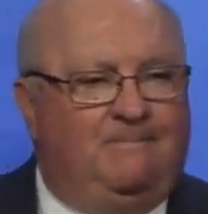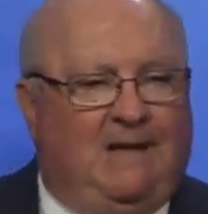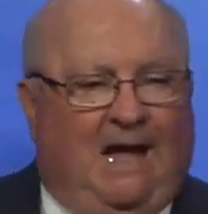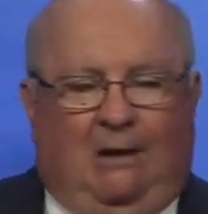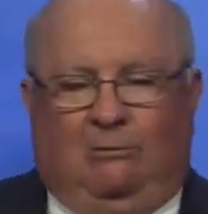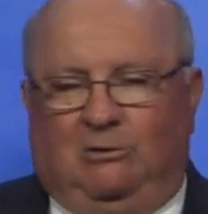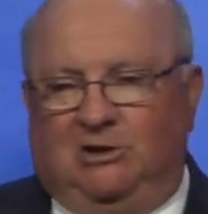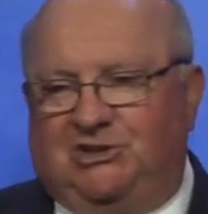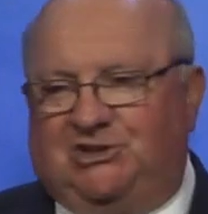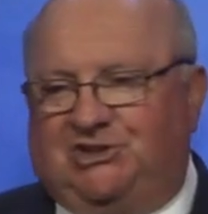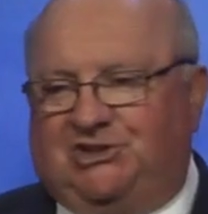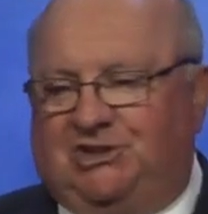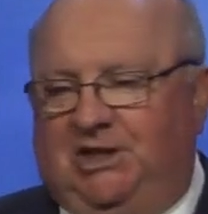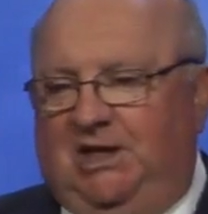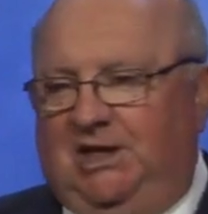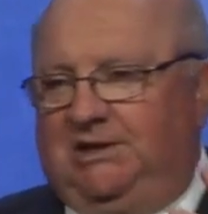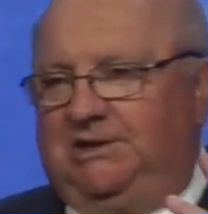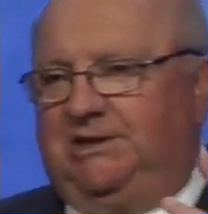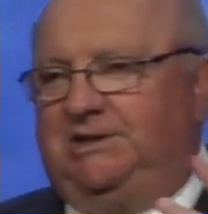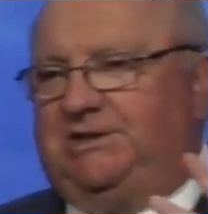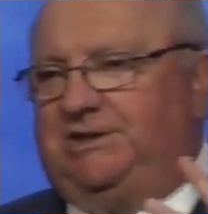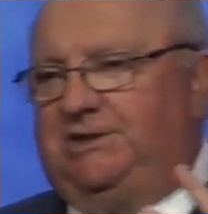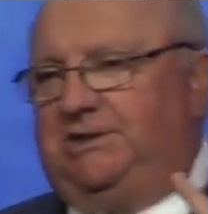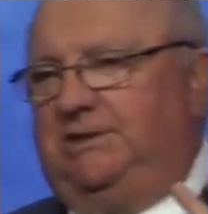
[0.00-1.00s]
I was
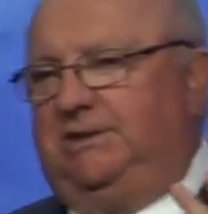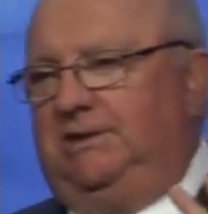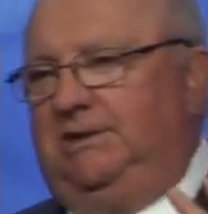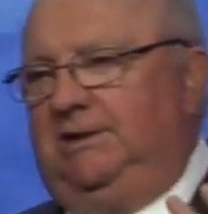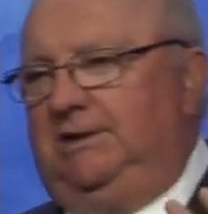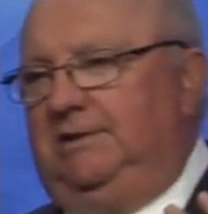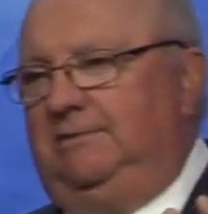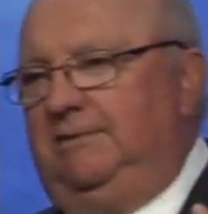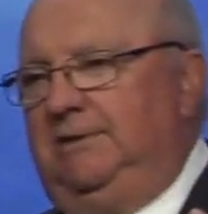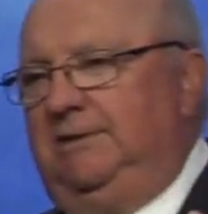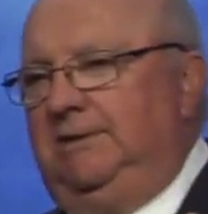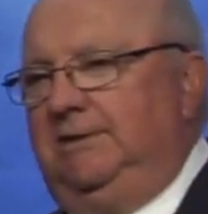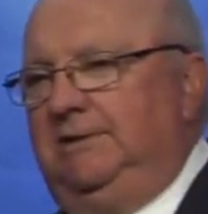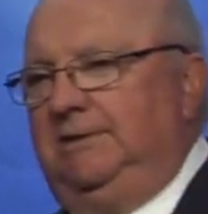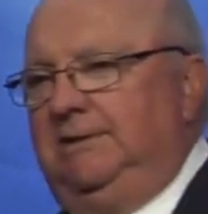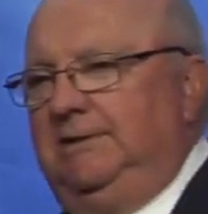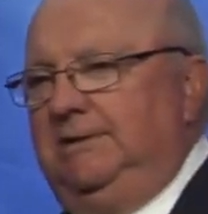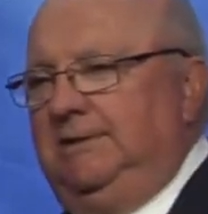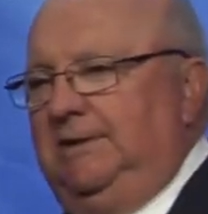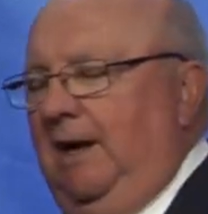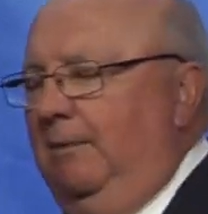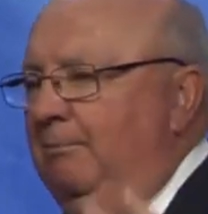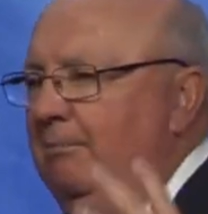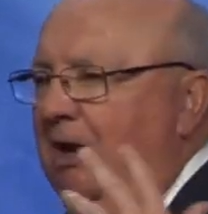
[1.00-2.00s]
sent
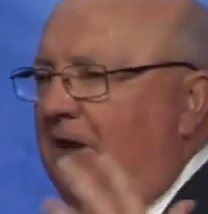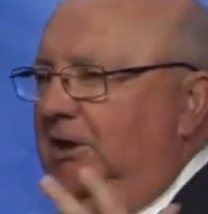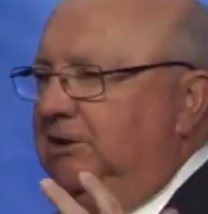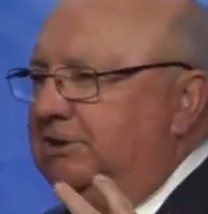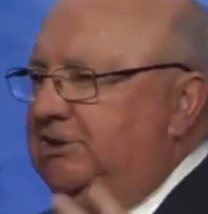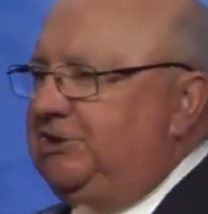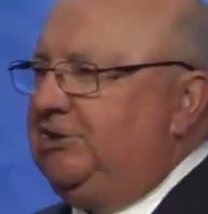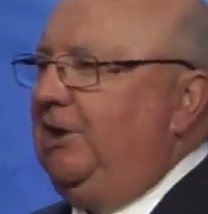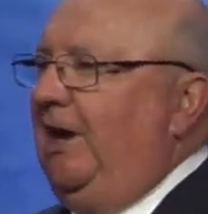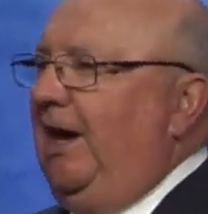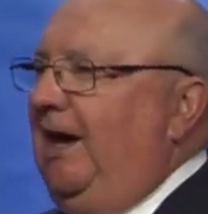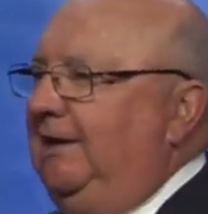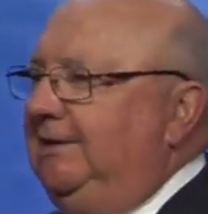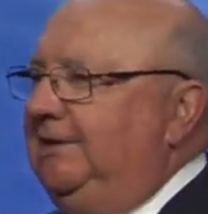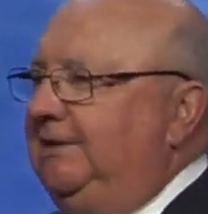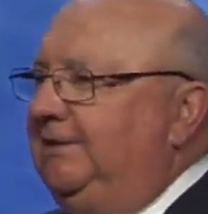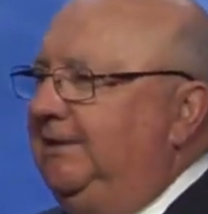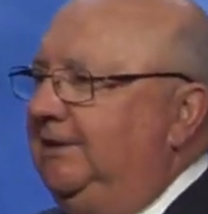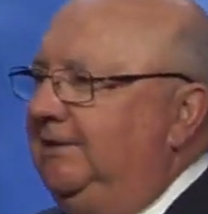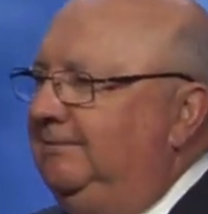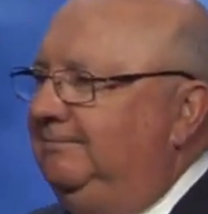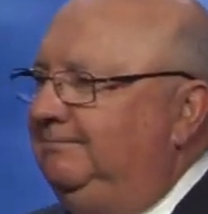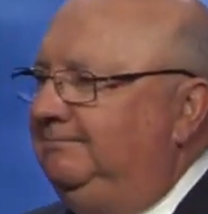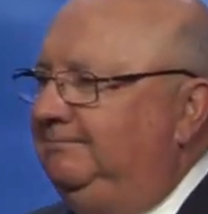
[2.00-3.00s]
a mugshot.